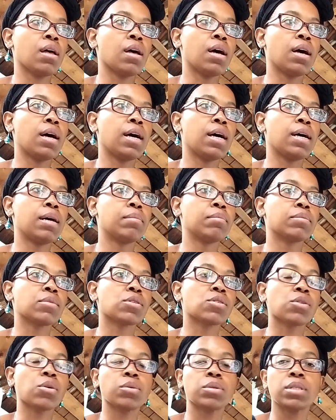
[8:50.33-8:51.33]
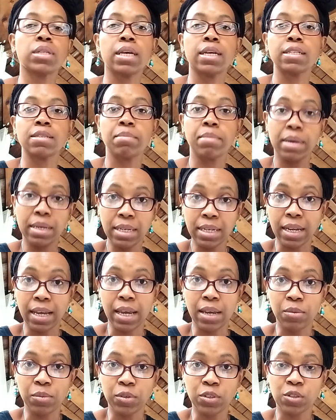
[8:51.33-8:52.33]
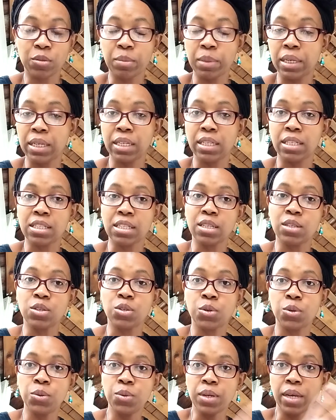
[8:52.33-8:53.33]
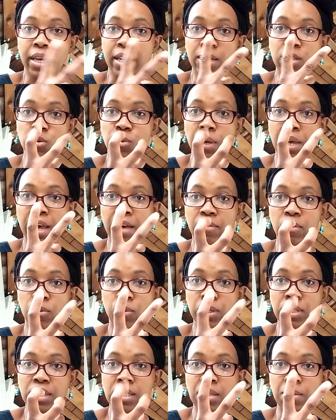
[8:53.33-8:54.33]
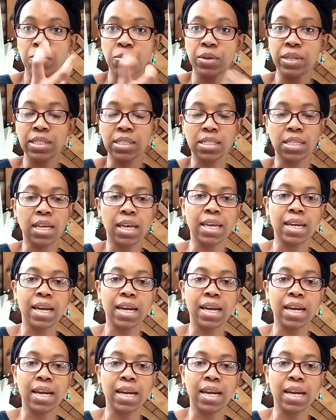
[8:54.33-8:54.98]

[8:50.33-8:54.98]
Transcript: Um, so today is Monday, which means in two days we have a What's Up Wednesday,